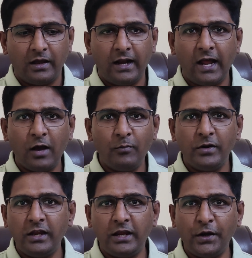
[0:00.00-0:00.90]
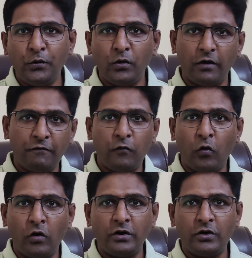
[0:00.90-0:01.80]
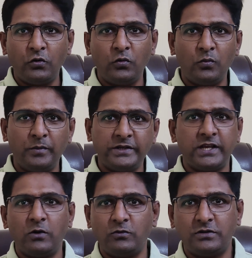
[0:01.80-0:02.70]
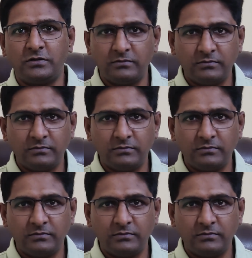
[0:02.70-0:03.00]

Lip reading: And how many can you afford to miss out?